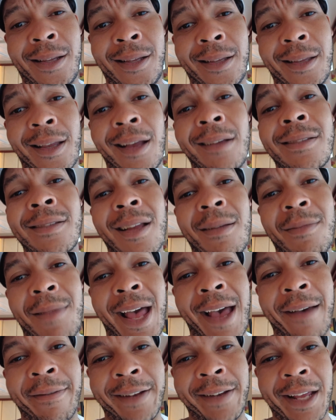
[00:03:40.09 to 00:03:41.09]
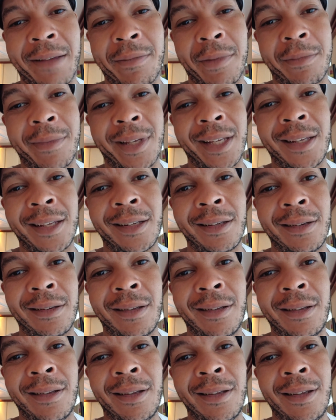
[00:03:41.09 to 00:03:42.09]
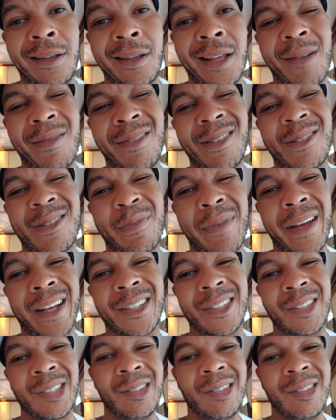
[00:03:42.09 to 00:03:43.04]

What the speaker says: Y'all stop laughing at me, man. I'm a little special.